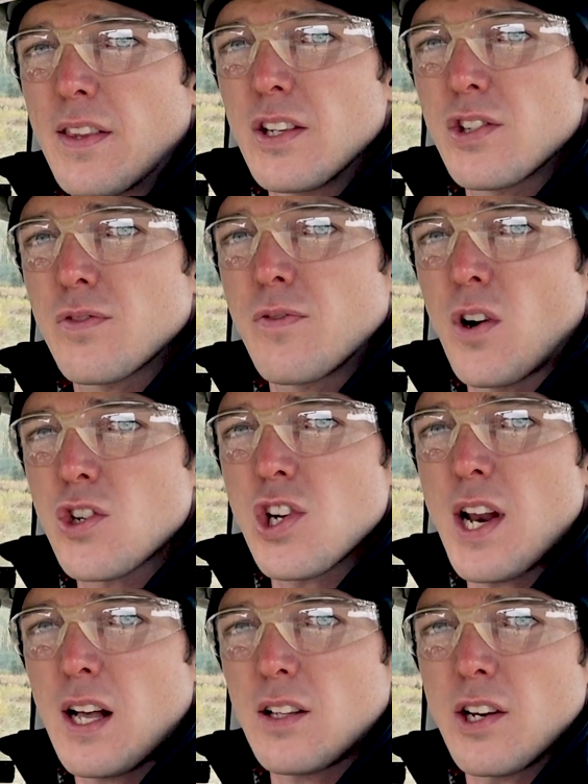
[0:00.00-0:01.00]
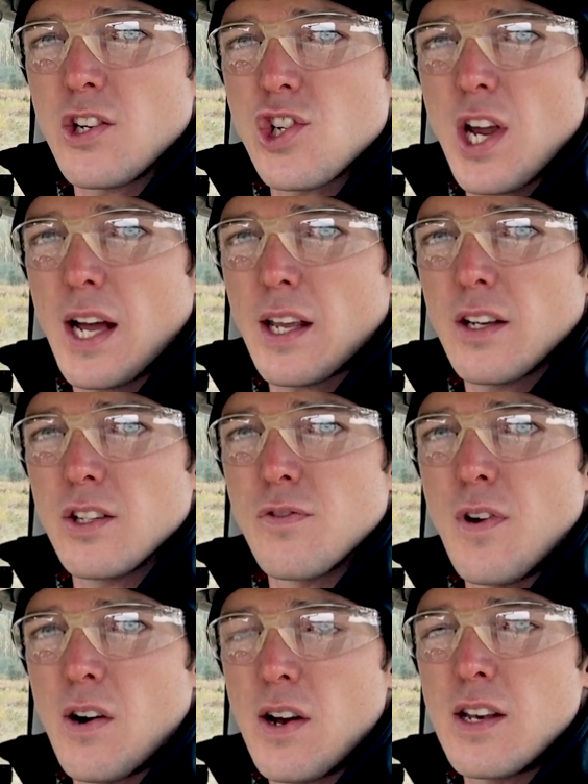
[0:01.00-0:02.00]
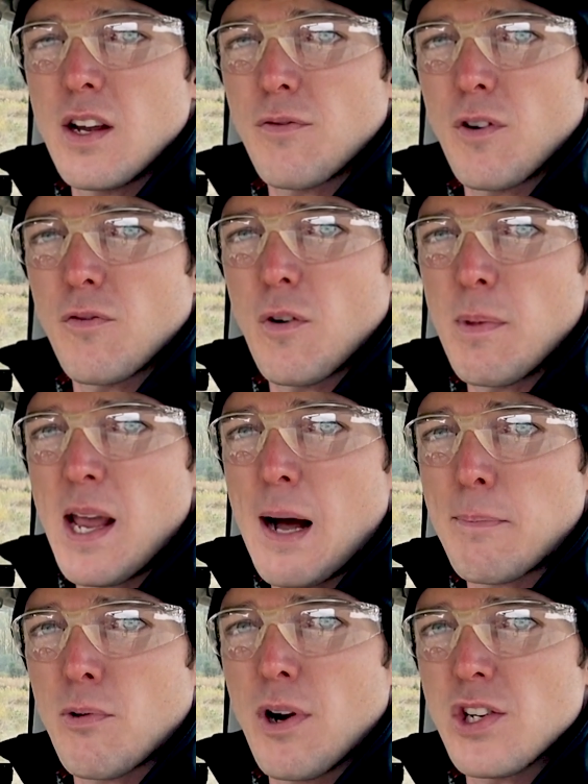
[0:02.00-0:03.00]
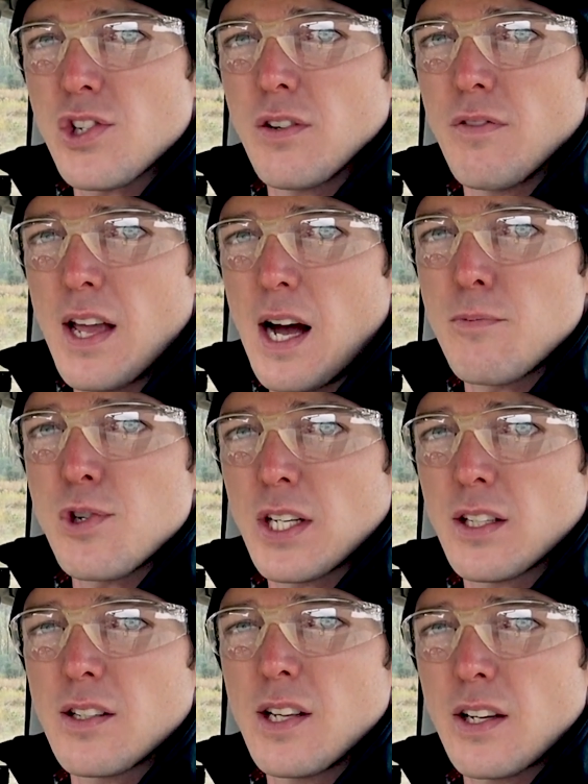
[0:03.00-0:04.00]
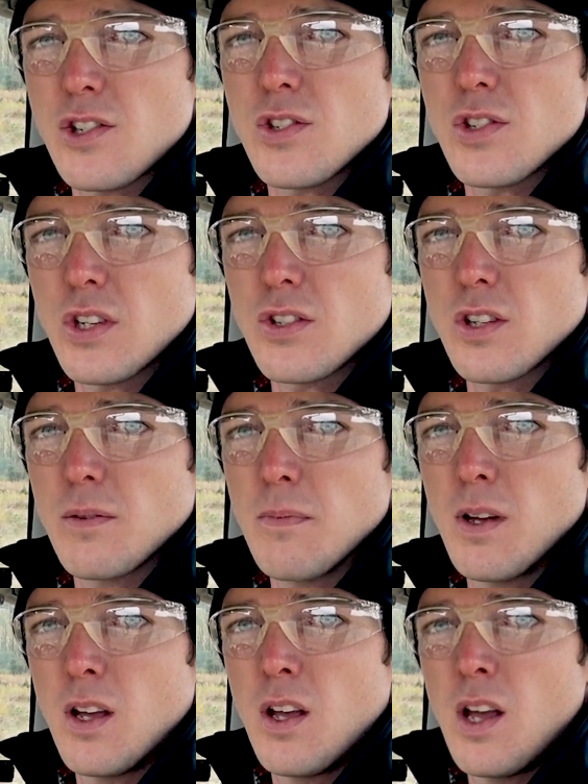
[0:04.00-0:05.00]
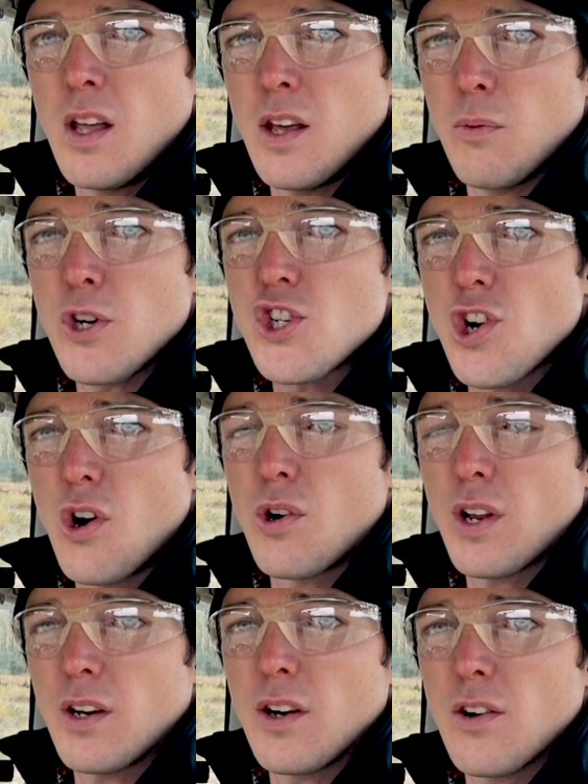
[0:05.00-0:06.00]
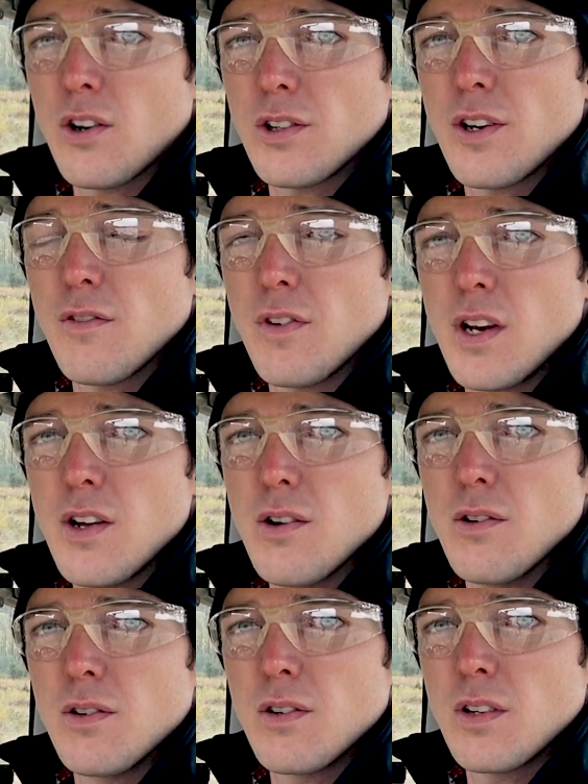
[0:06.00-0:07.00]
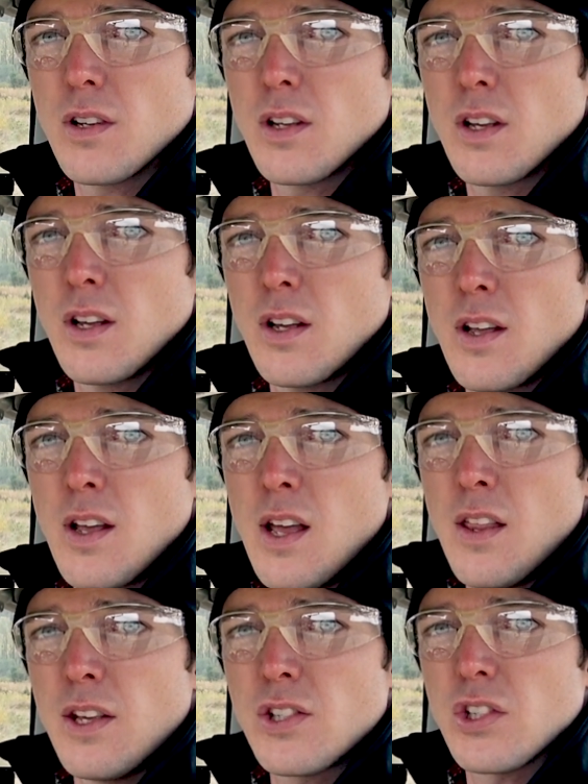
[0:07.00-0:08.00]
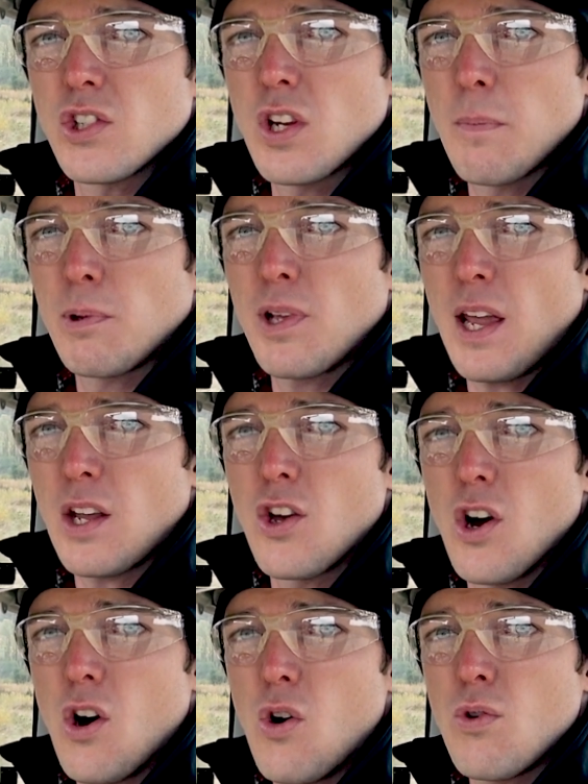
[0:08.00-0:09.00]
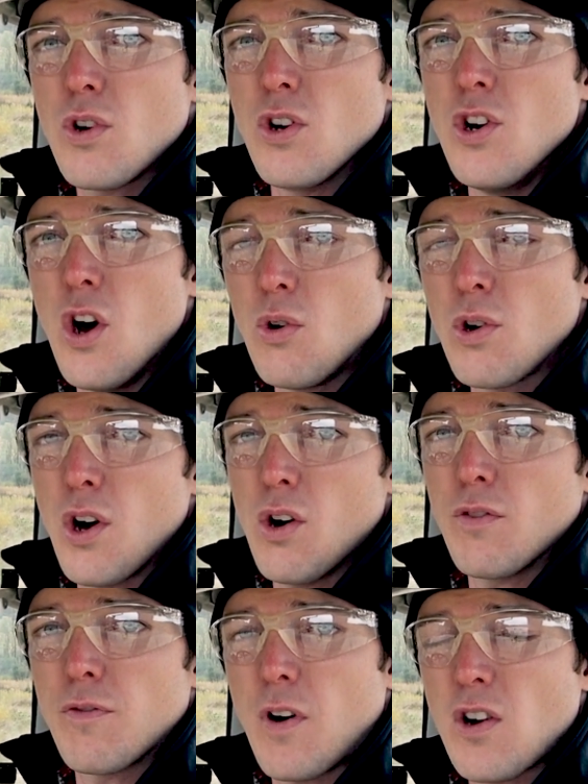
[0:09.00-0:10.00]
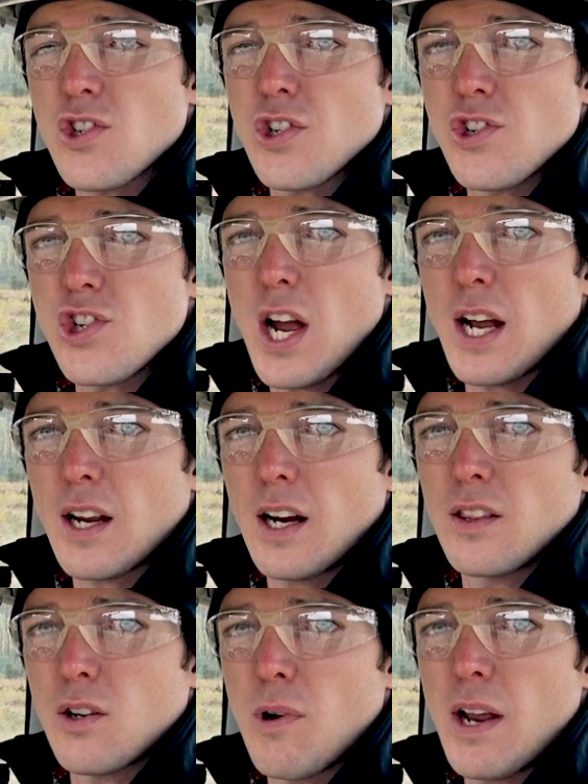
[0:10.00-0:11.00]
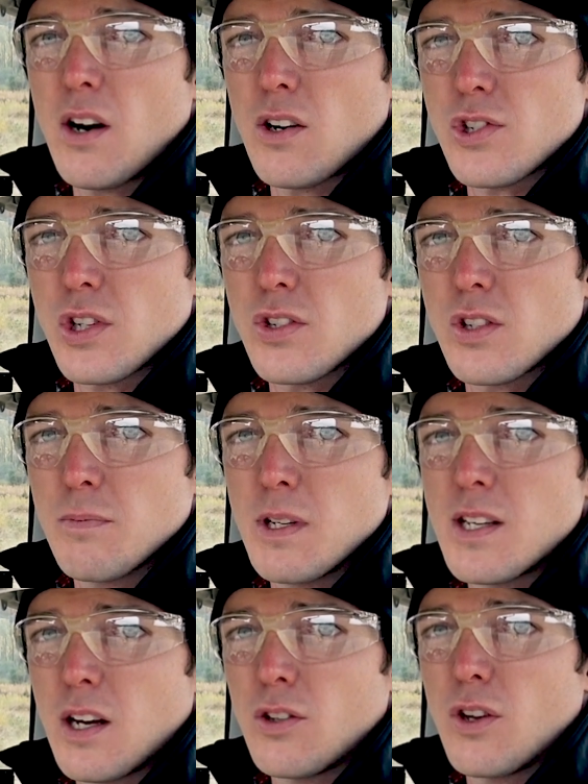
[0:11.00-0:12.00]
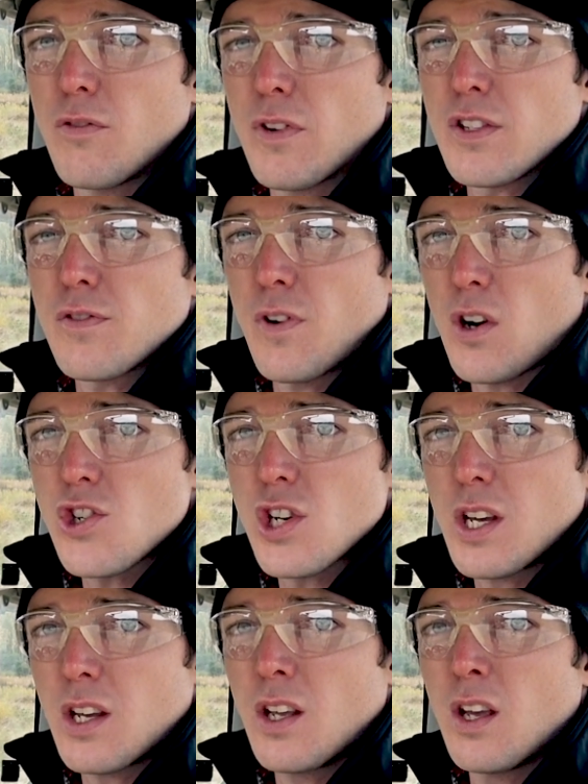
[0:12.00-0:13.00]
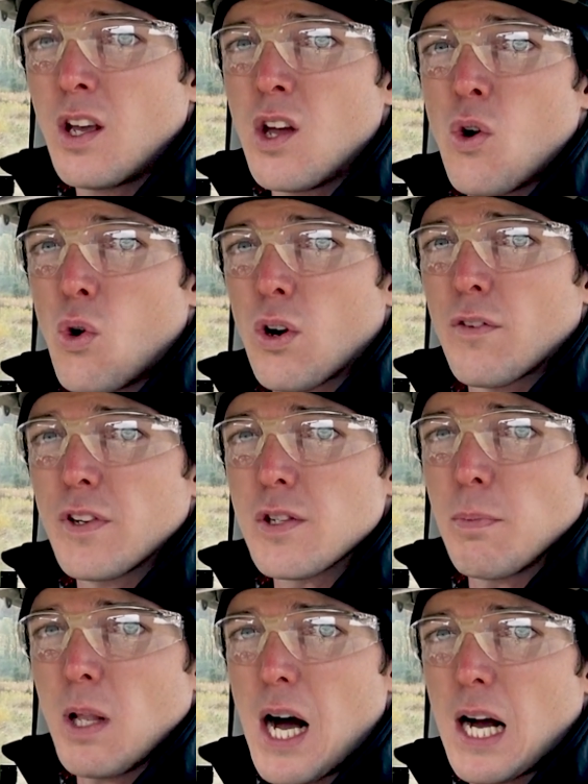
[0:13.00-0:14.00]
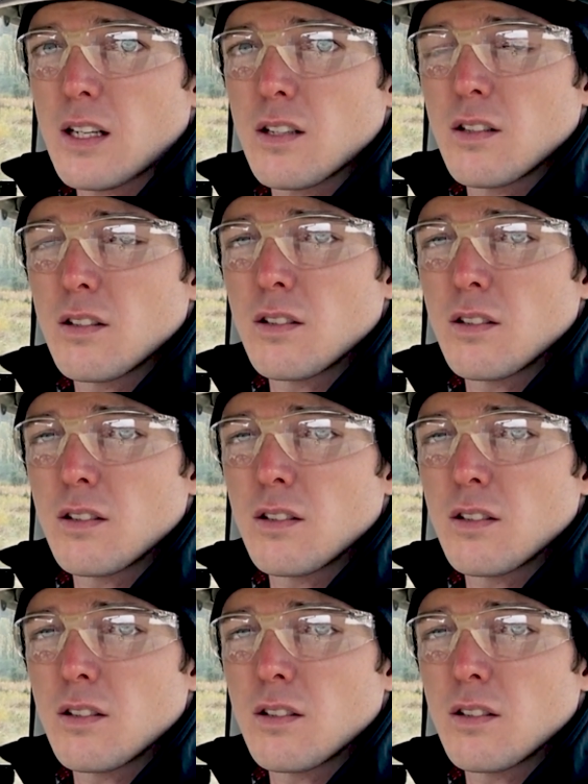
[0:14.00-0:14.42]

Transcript: this functionality check is very different from the operation of the object detection system that we showed in an earlier video. This is simply a go, no-go function check on the radar system to tell you if it's functioning or if it's blocked.